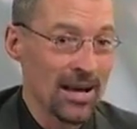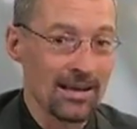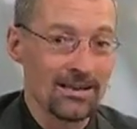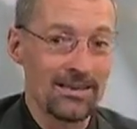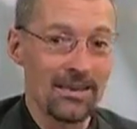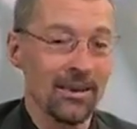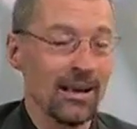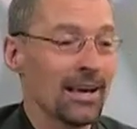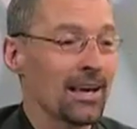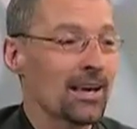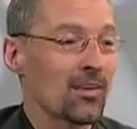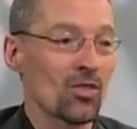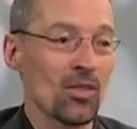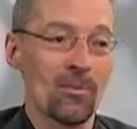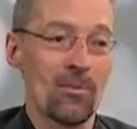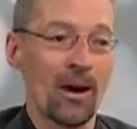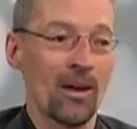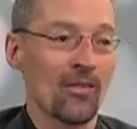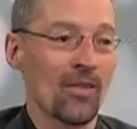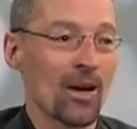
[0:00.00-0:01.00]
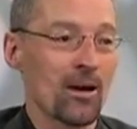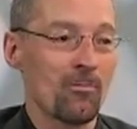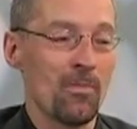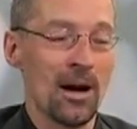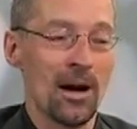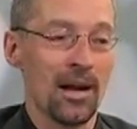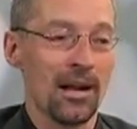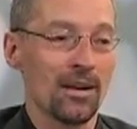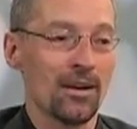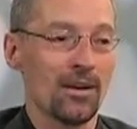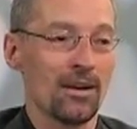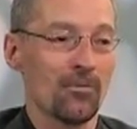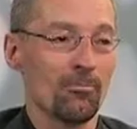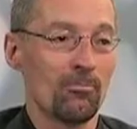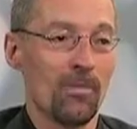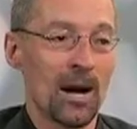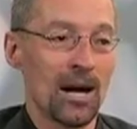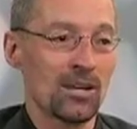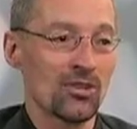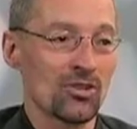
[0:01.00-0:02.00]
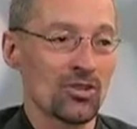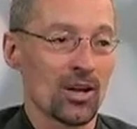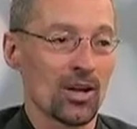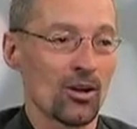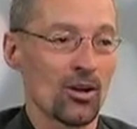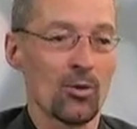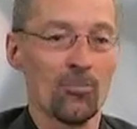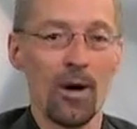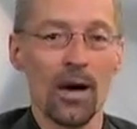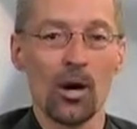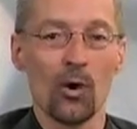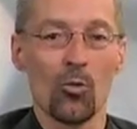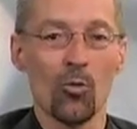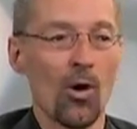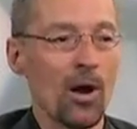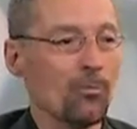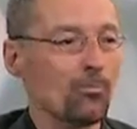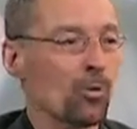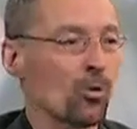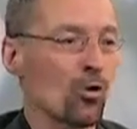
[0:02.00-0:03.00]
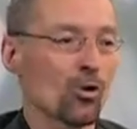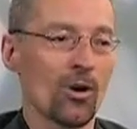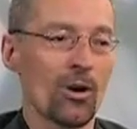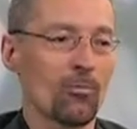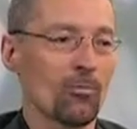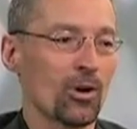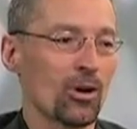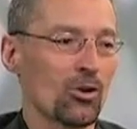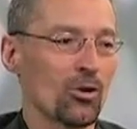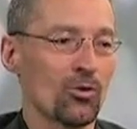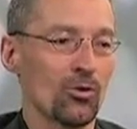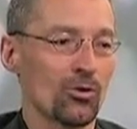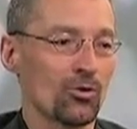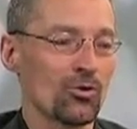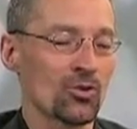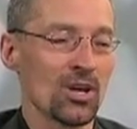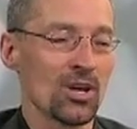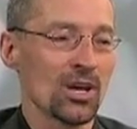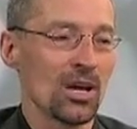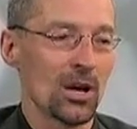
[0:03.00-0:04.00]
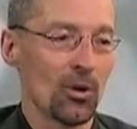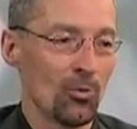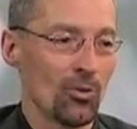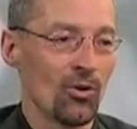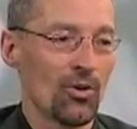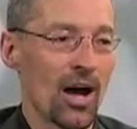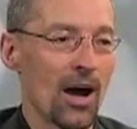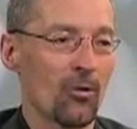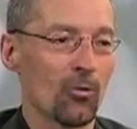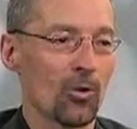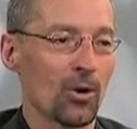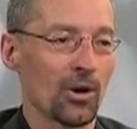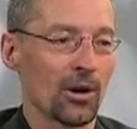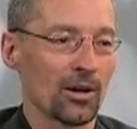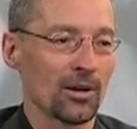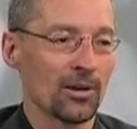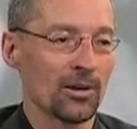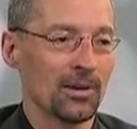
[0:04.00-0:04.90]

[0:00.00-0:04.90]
Until I get them out of that mind mindset, no matter what program we use, it will not work.